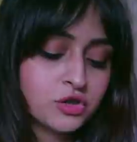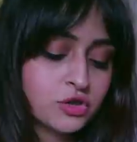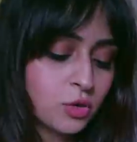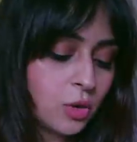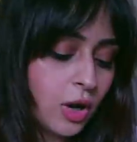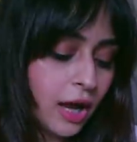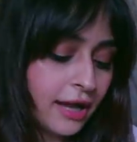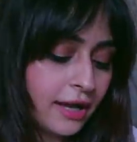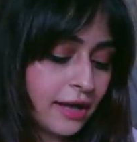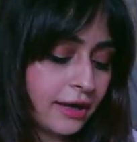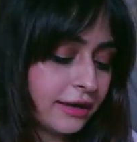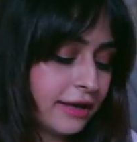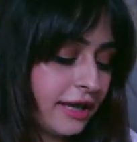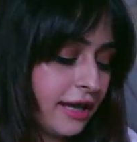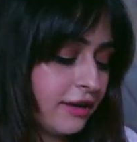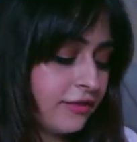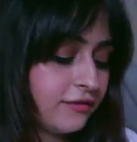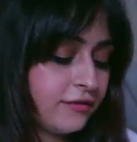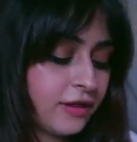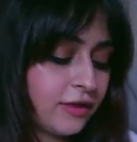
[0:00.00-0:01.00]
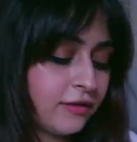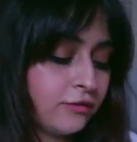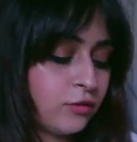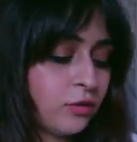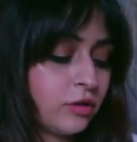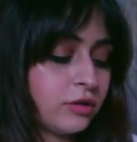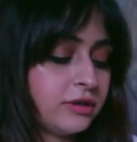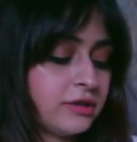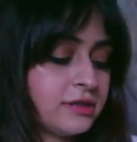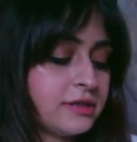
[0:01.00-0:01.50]
So I again fell
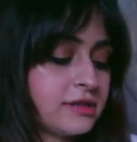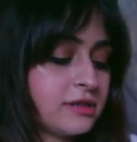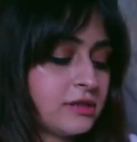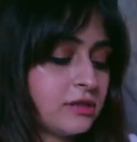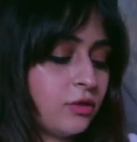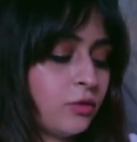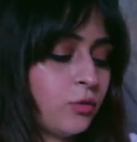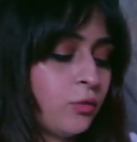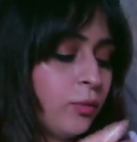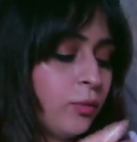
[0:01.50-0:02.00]
for this uh,